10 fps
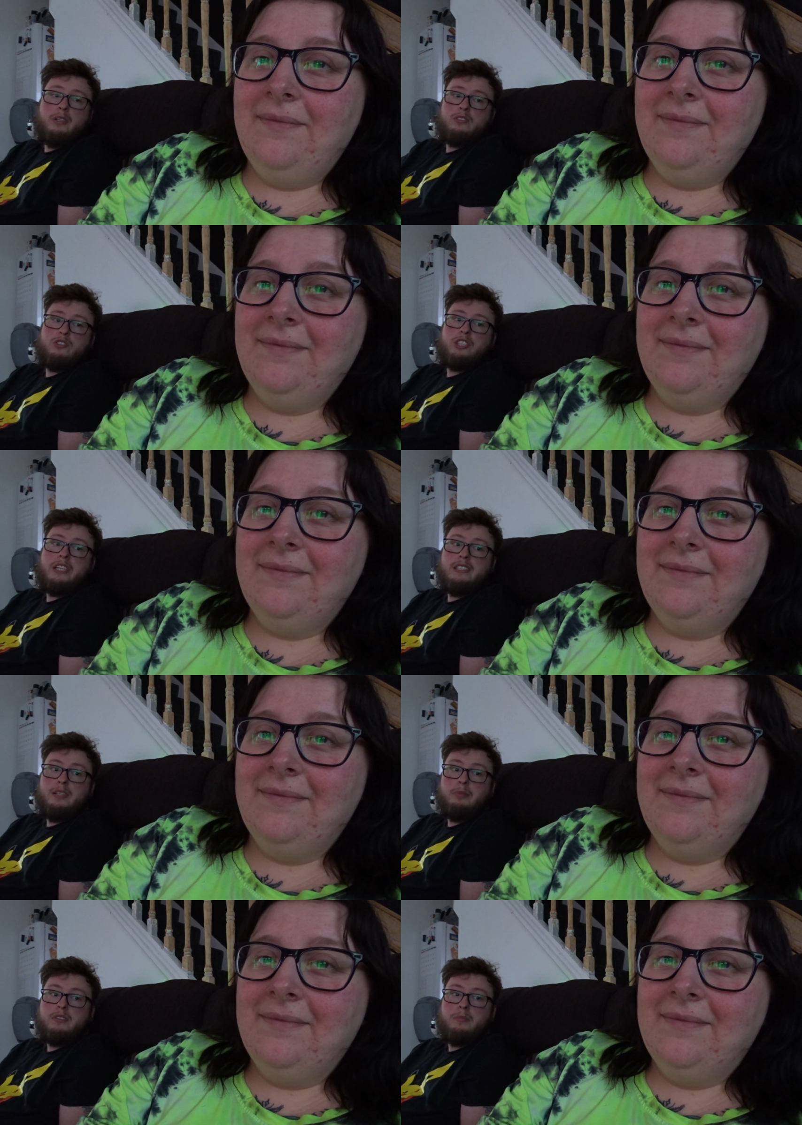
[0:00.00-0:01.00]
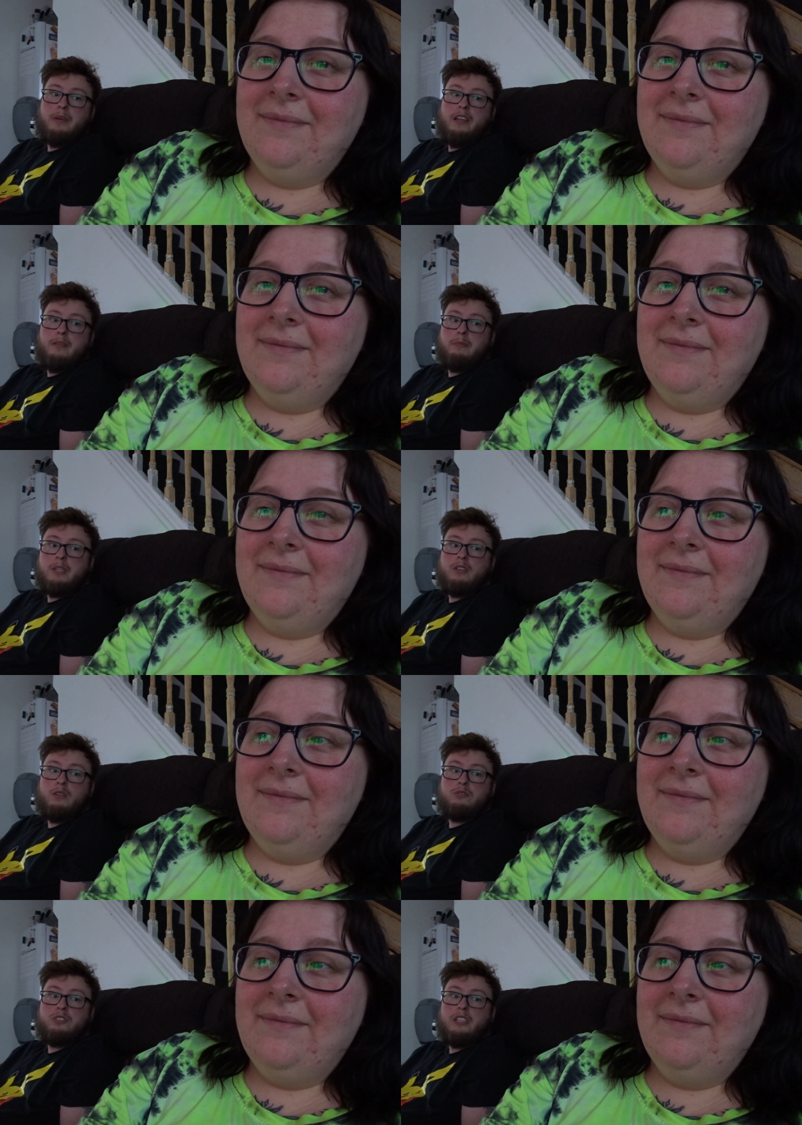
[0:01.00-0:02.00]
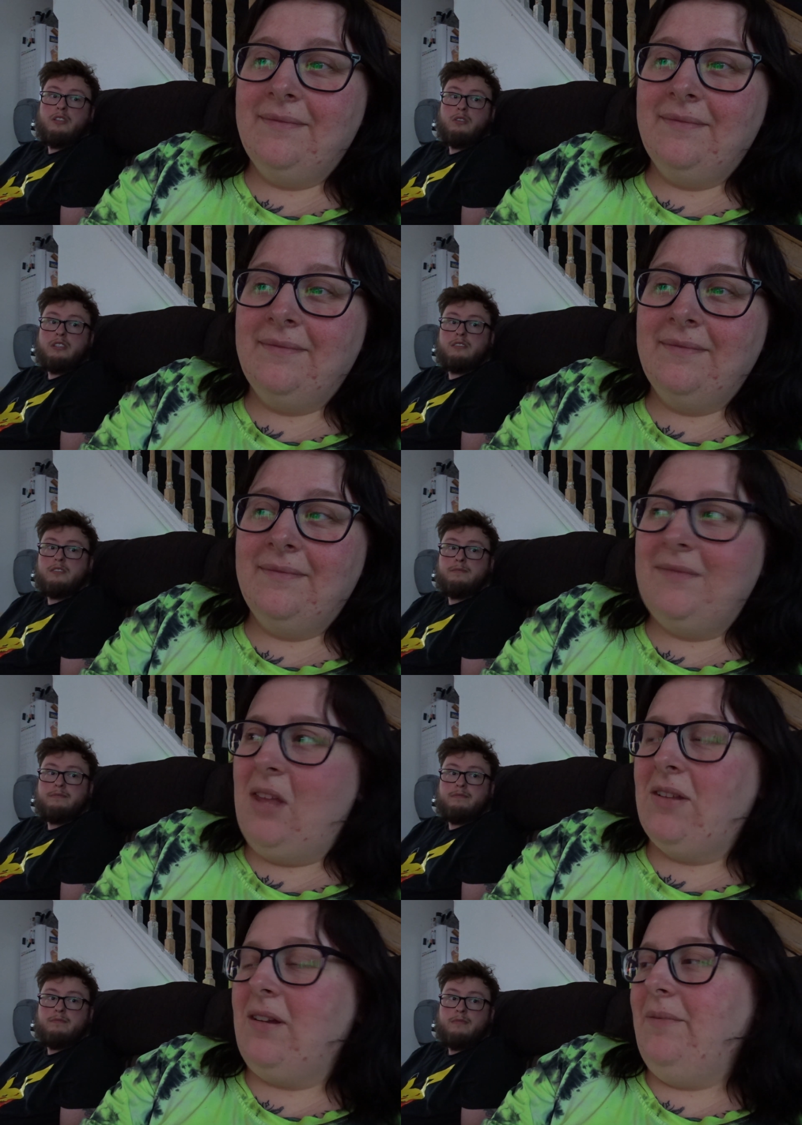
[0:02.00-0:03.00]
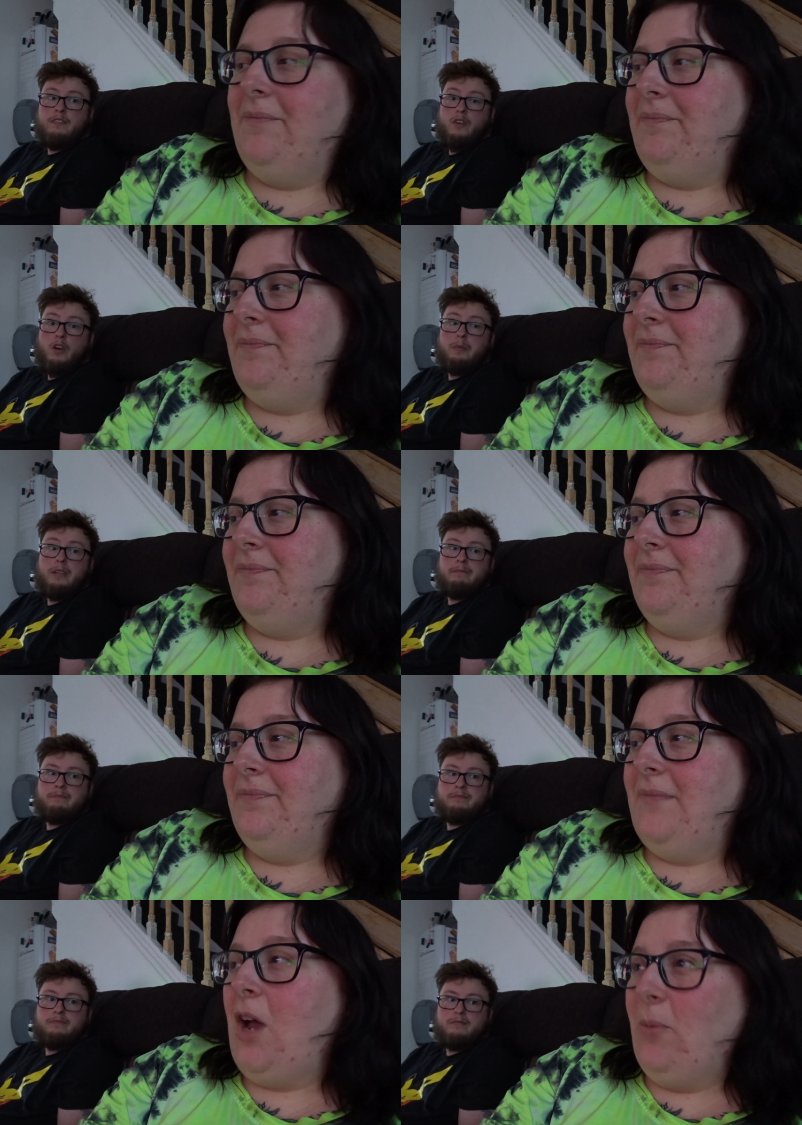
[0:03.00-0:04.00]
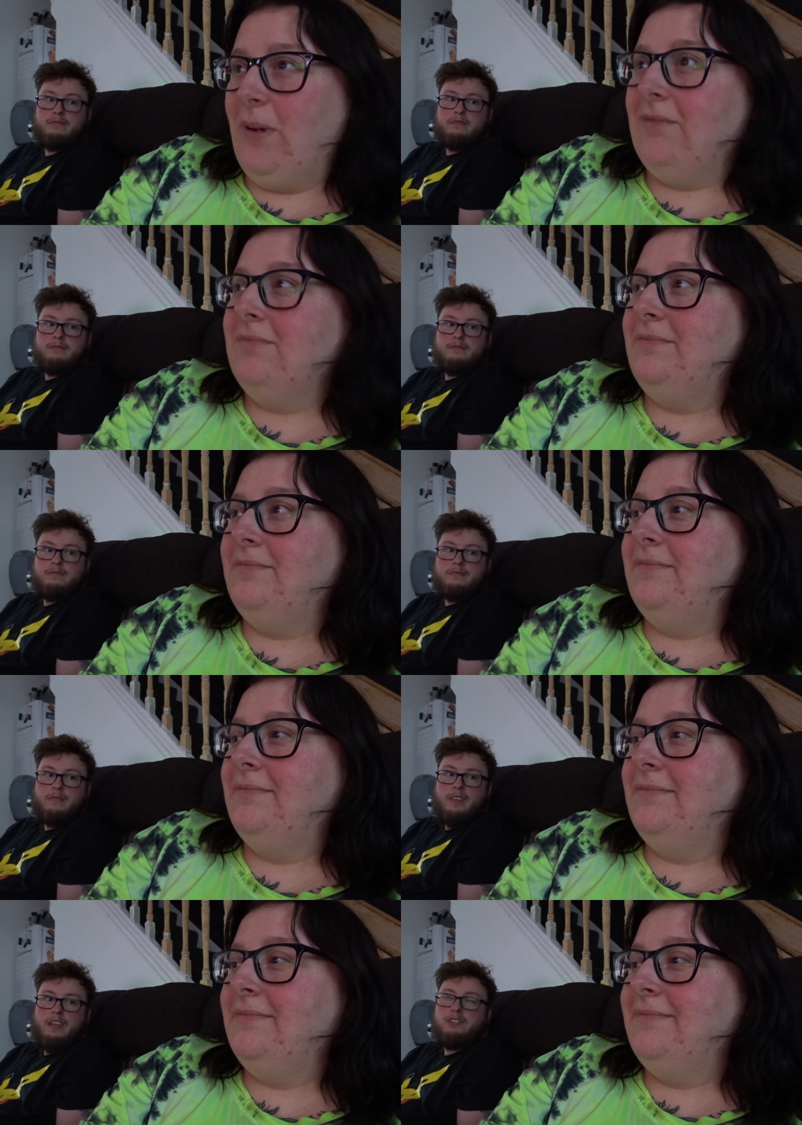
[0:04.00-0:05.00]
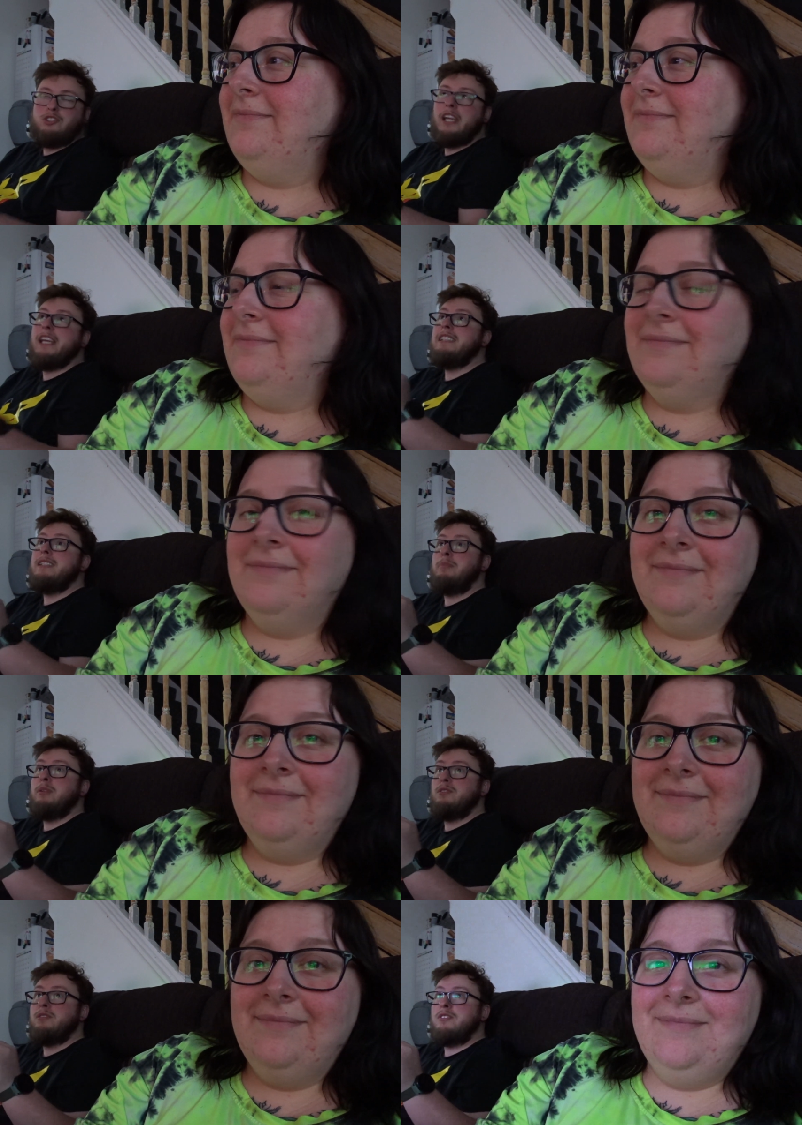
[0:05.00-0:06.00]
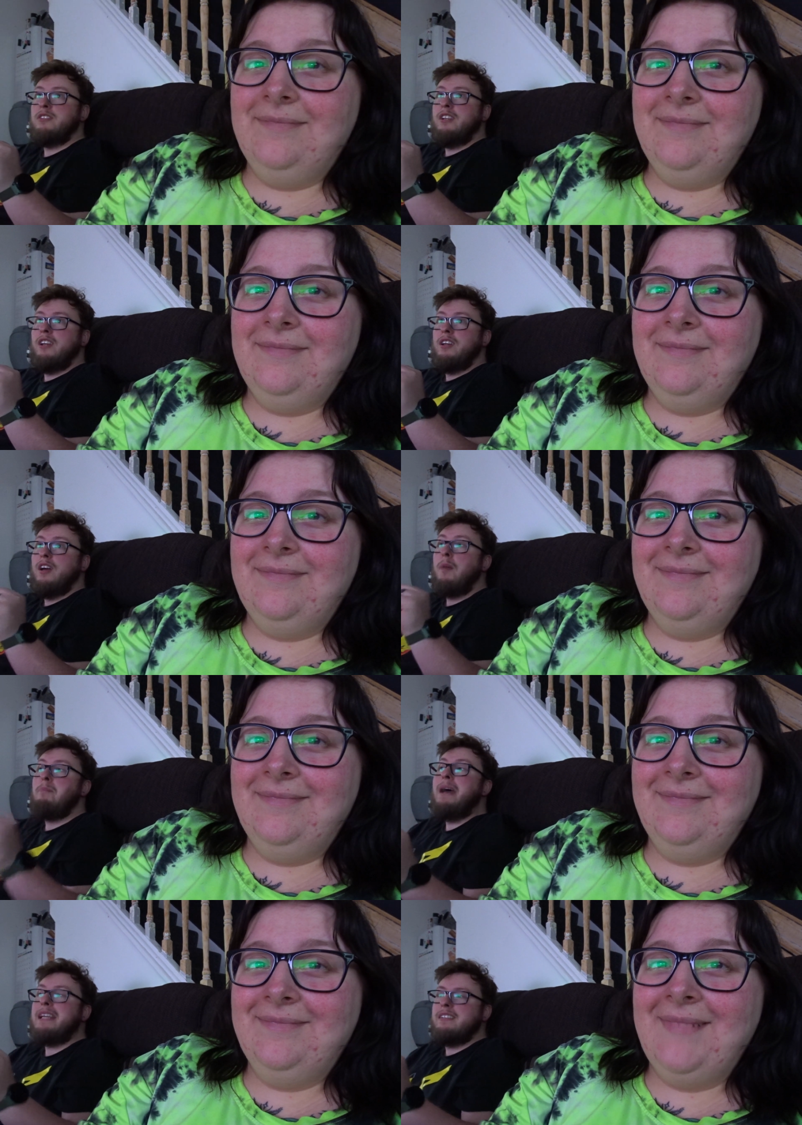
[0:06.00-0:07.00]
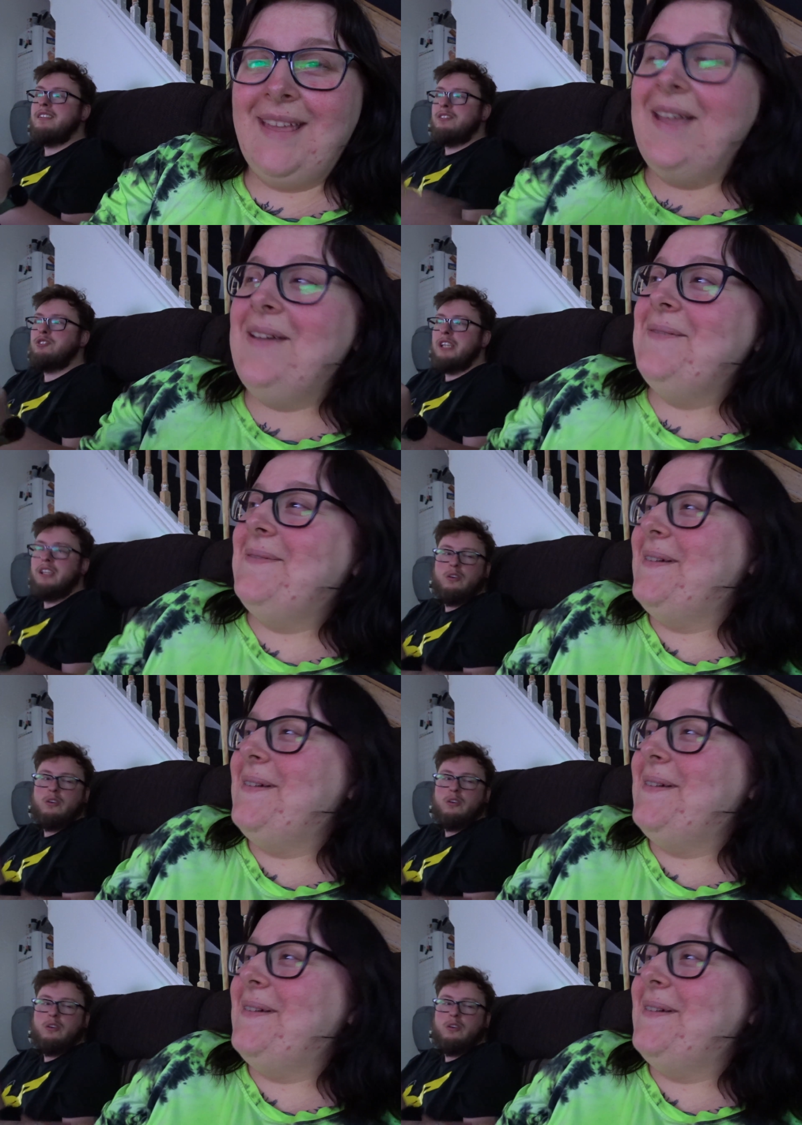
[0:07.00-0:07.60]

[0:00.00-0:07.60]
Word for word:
Speaker 1: Birds Eye chicken dippers are better than McDonald's chicken nuggets. No, they're not. Fight me. I will. Chicken dippers are better than chicken